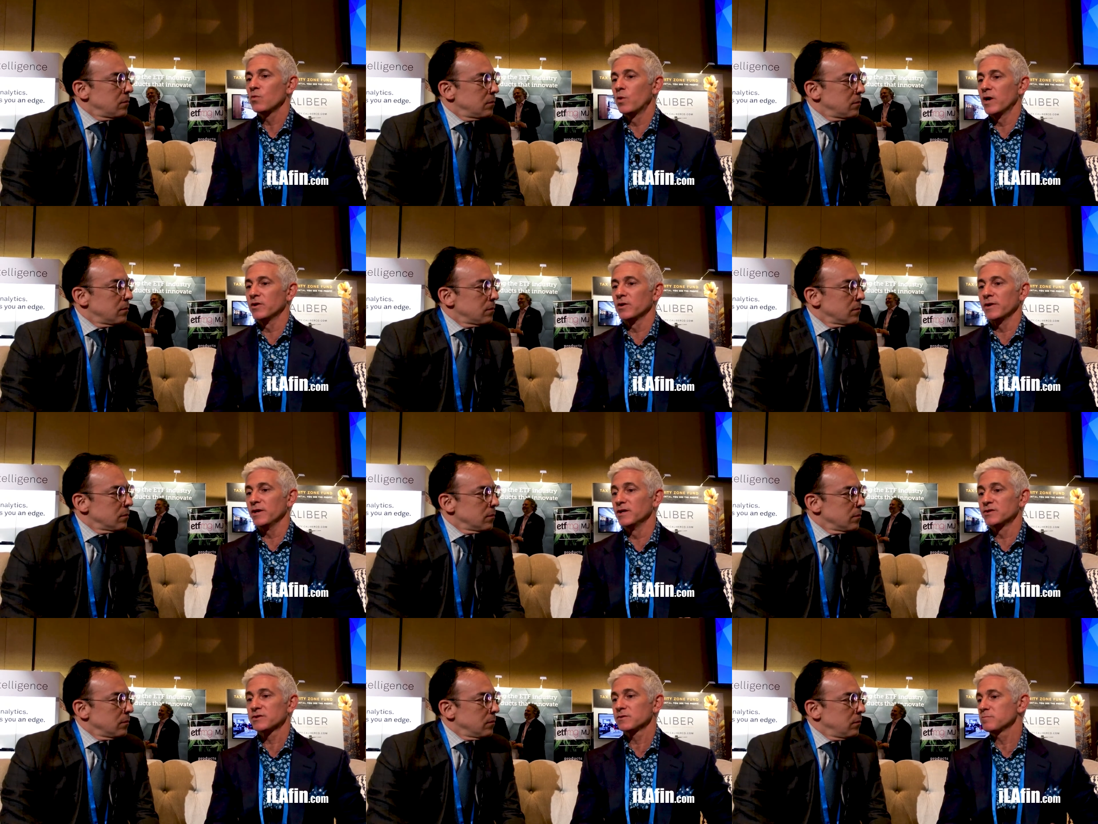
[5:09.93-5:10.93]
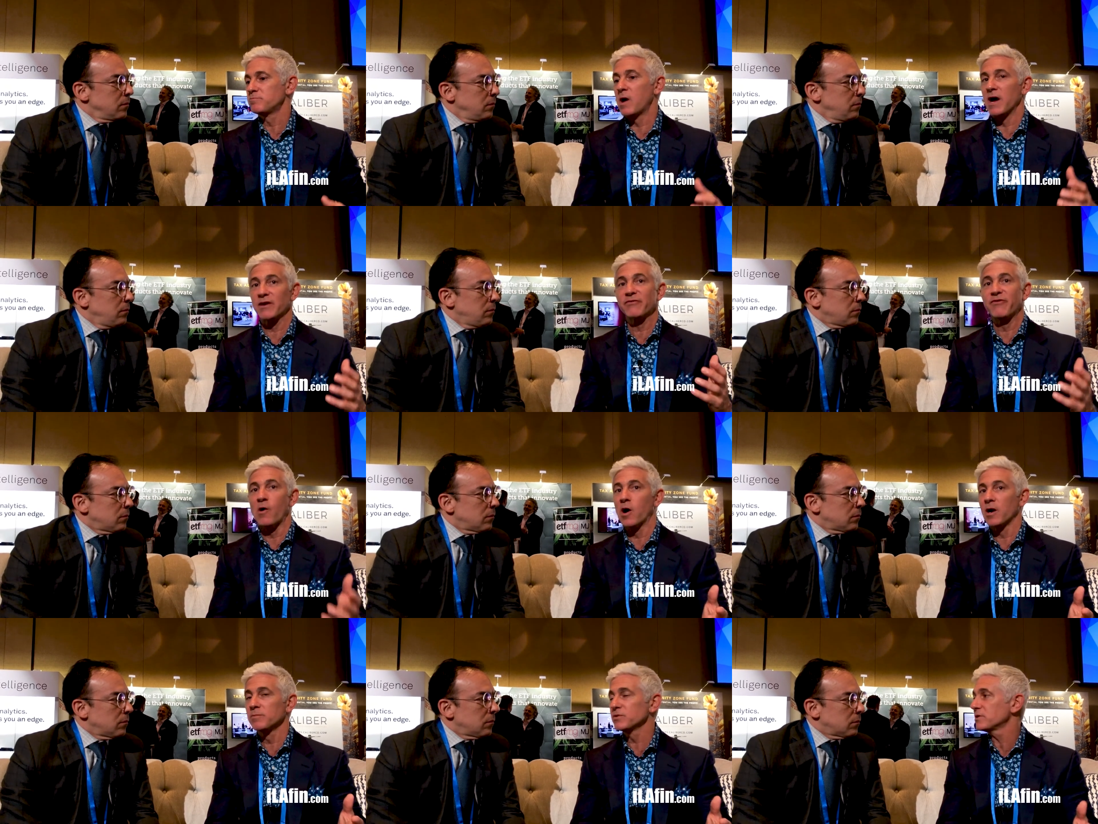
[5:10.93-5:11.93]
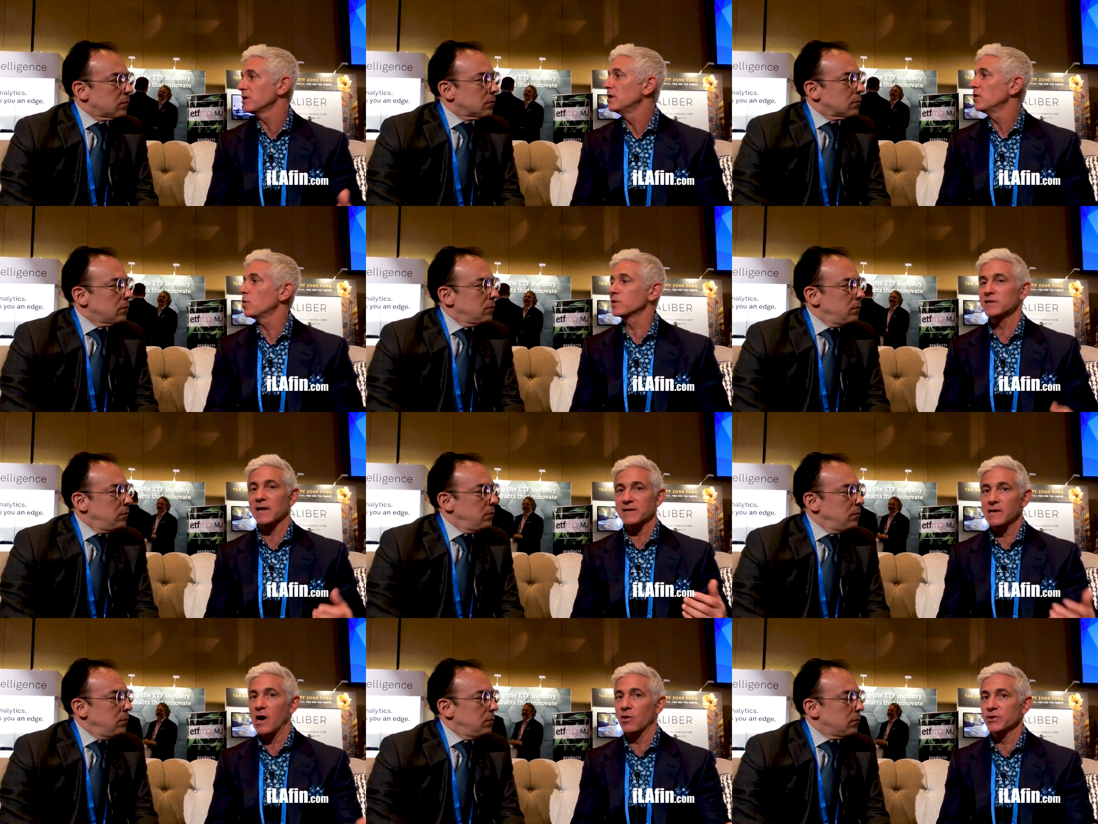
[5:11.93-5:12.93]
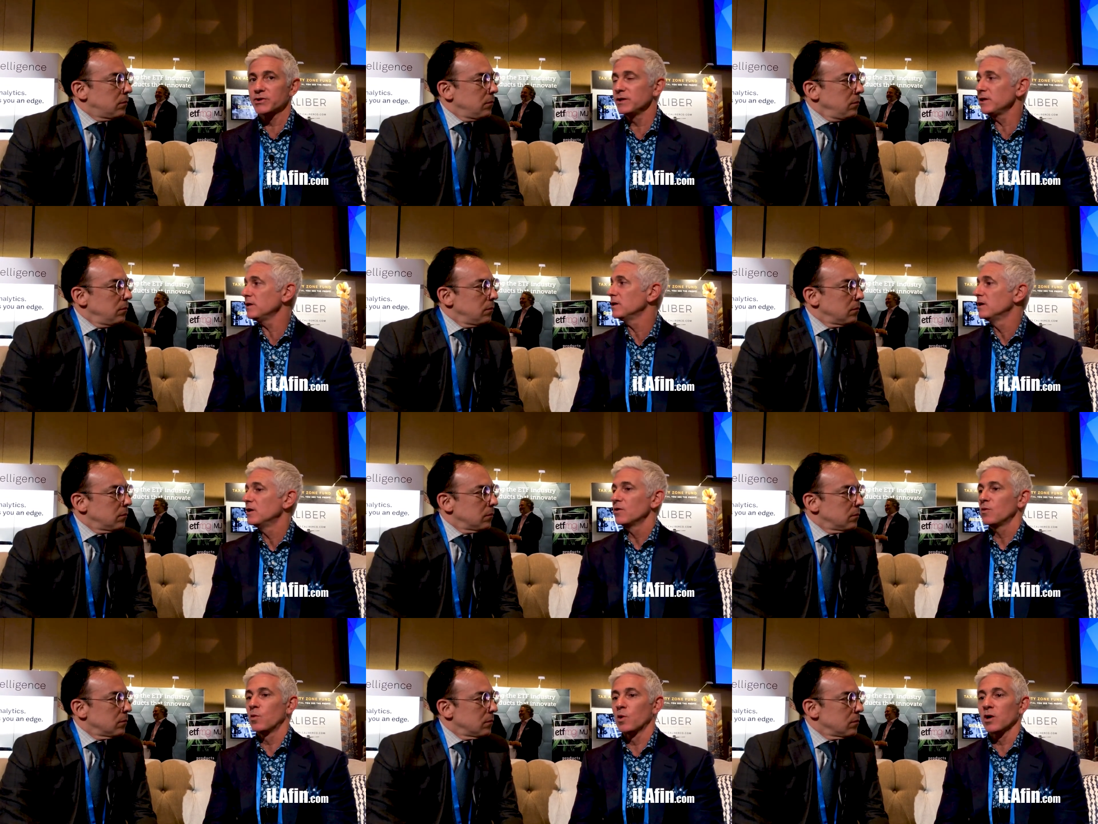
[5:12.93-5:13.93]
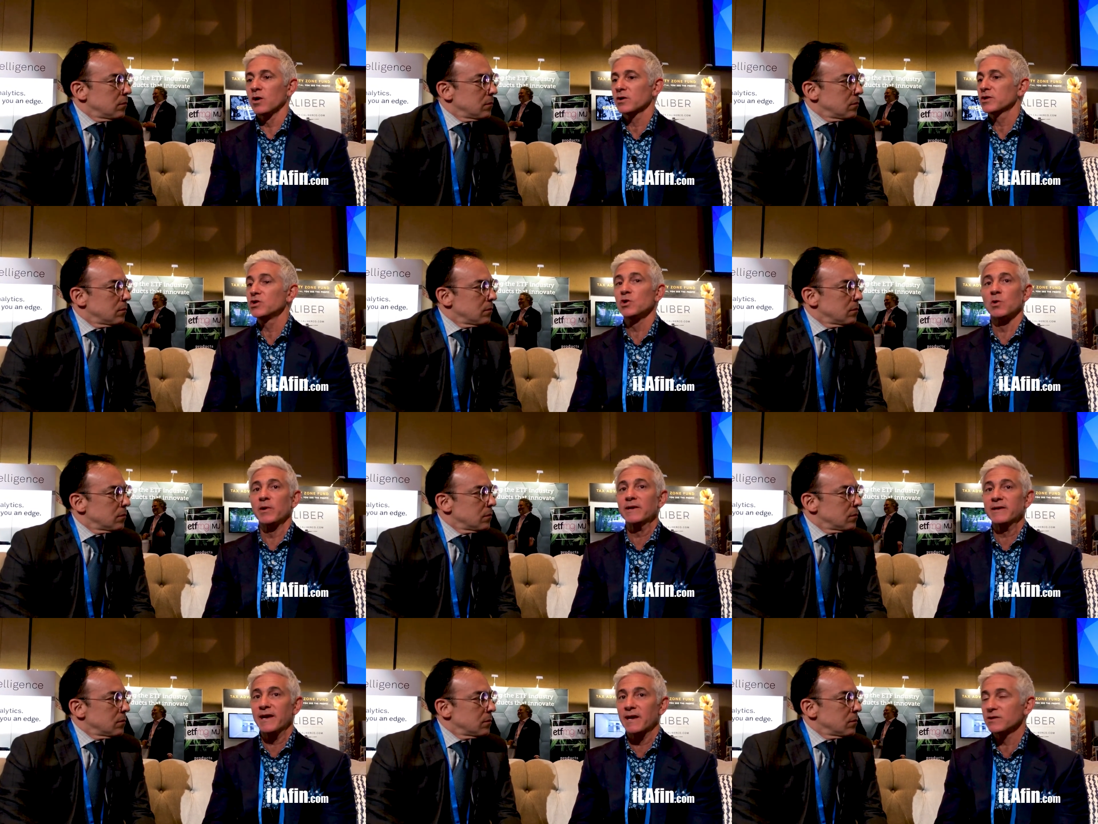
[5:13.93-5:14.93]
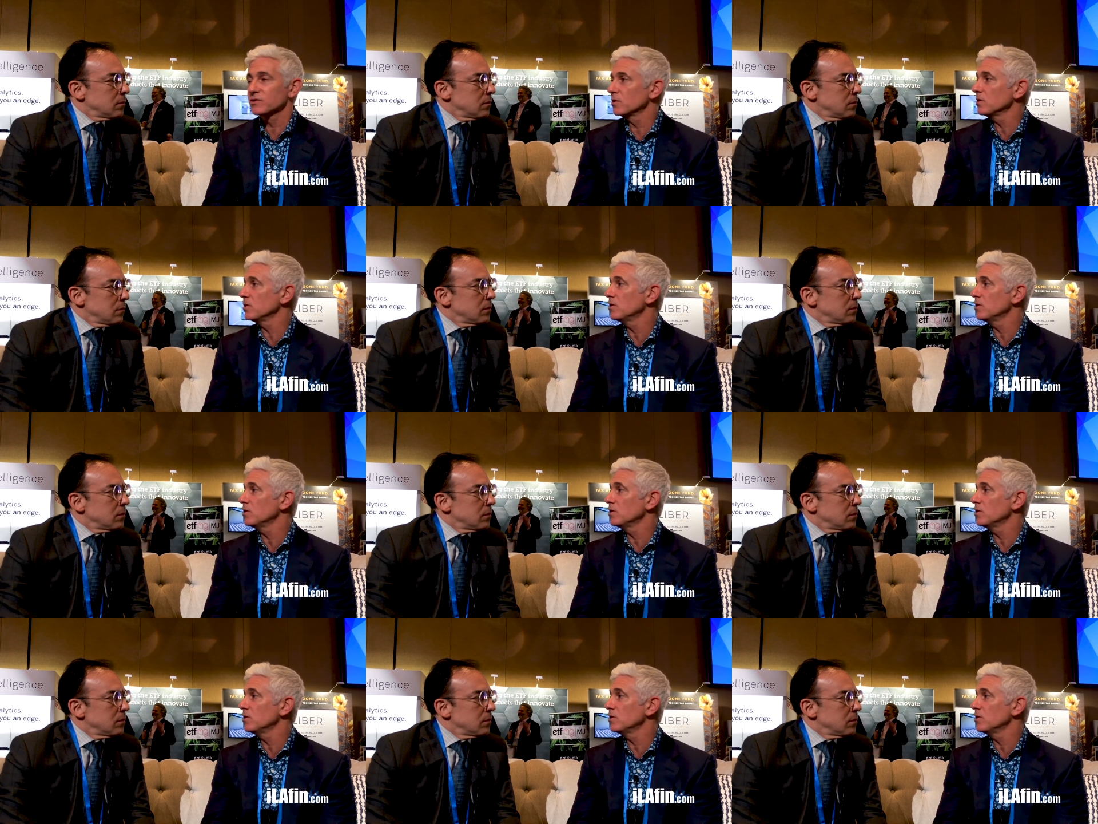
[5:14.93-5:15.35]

Speaker 1: whether it's buying farms or technology or curing cancer